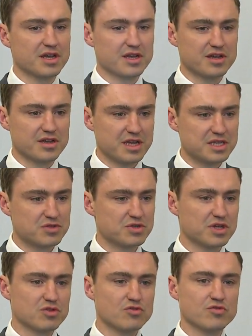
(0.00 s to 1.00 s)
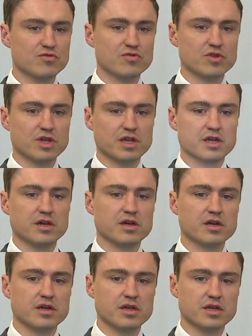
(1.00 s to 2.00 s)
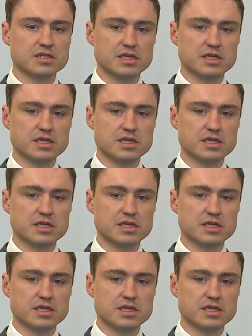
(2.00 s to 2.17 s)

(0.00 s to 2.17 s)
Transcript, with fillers: of Cyber Defense here in Tallinn.